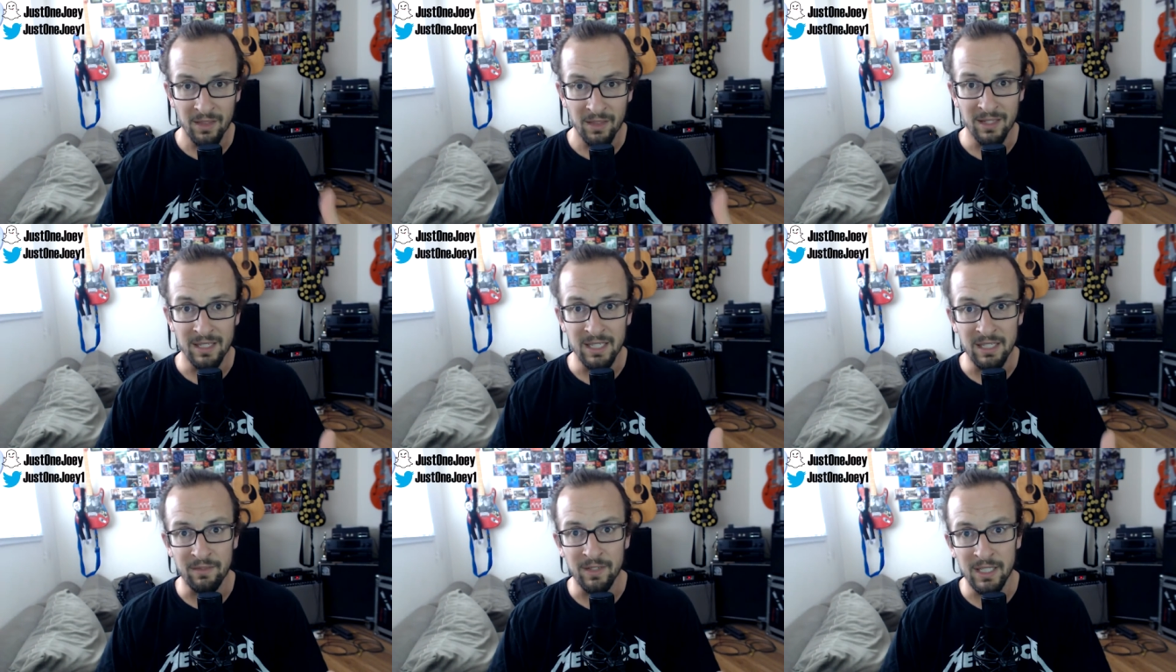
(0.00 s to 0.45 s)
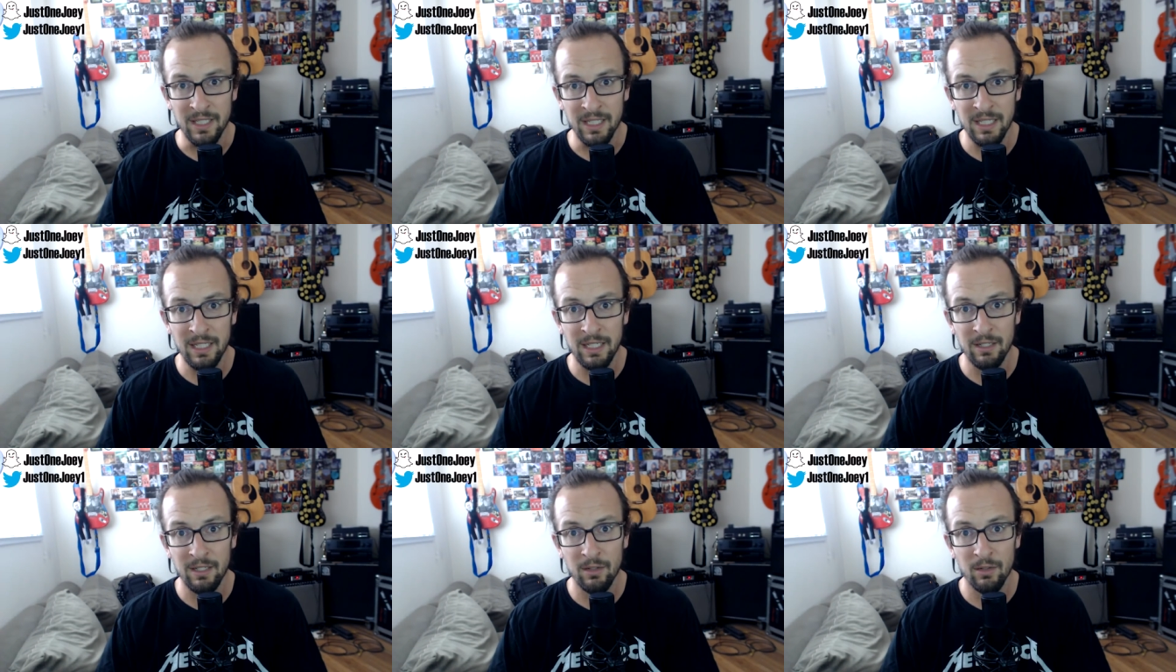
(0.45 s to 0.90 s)

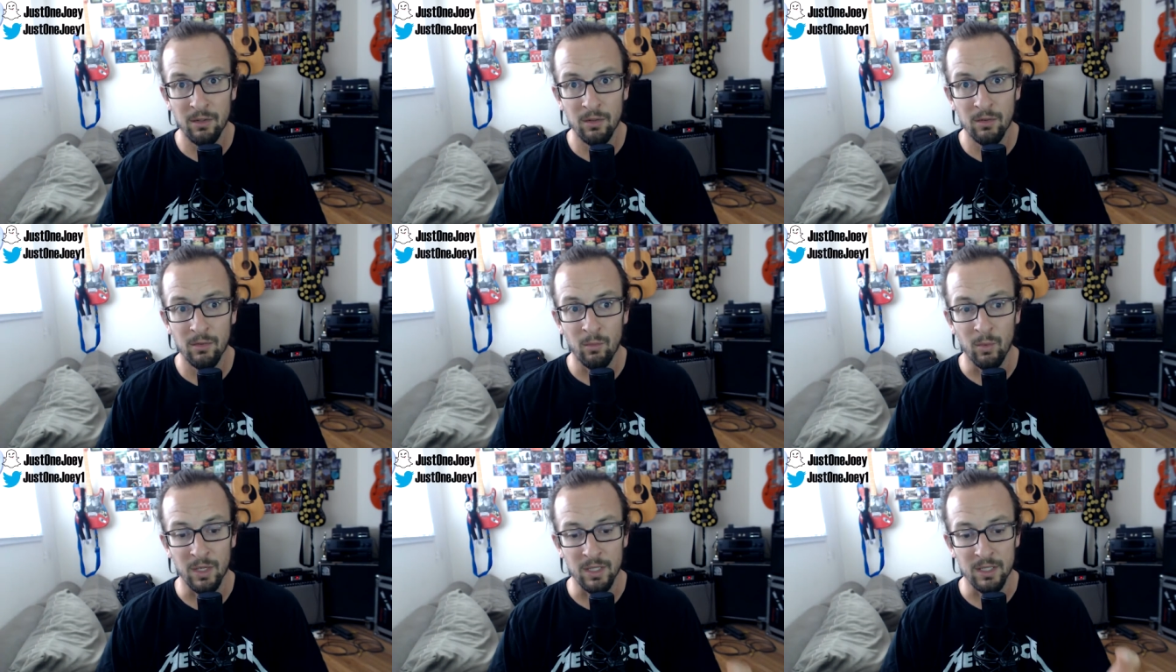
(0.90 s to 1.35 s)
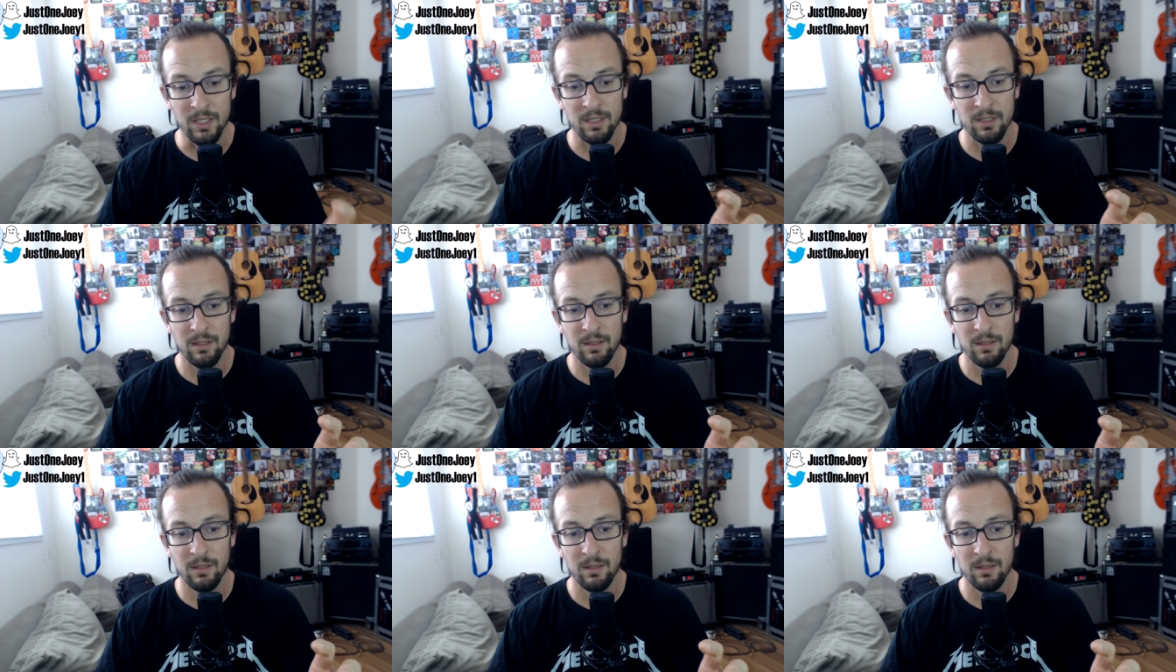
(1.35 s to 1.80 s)
DVD
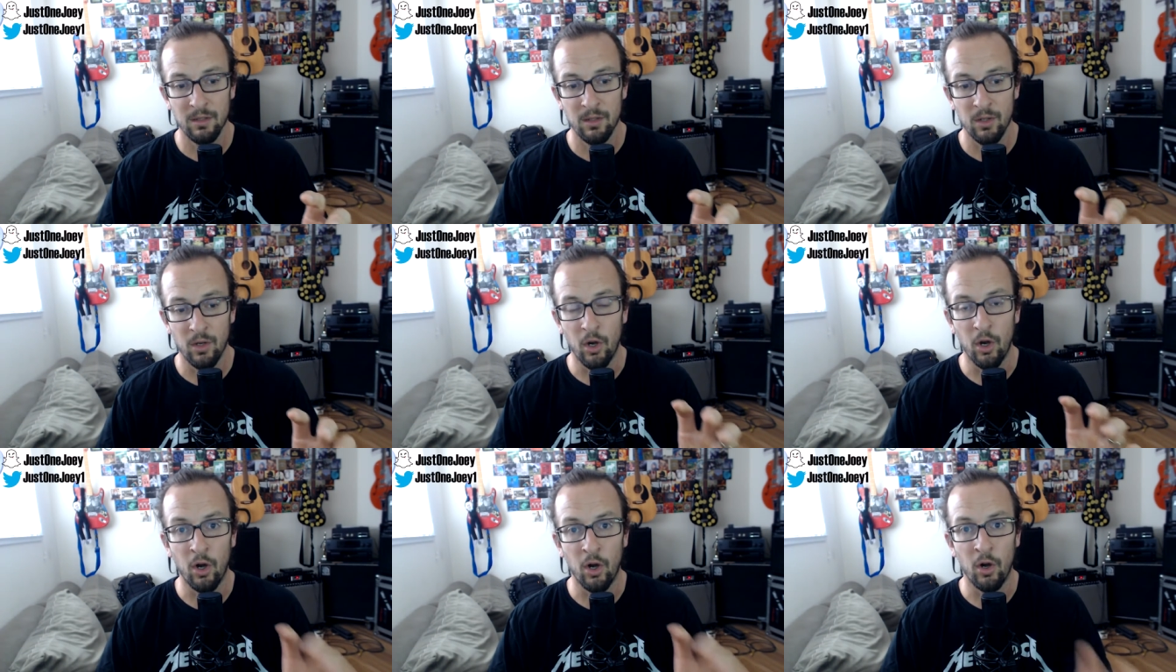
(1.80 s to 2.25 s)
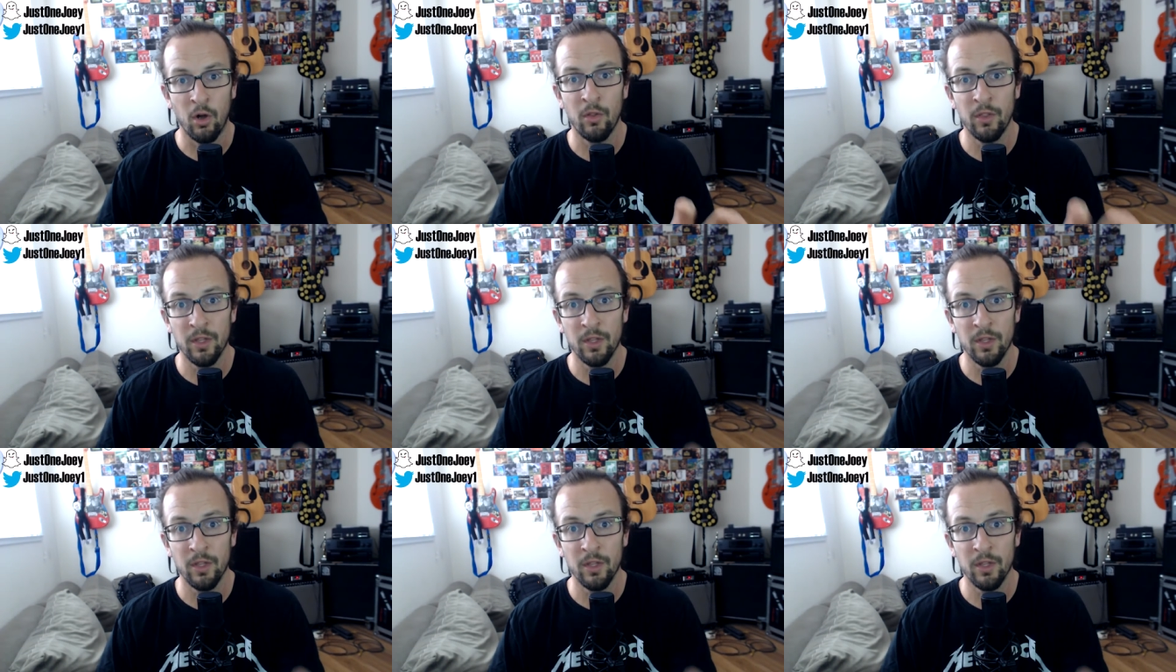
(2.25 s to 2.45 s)
was all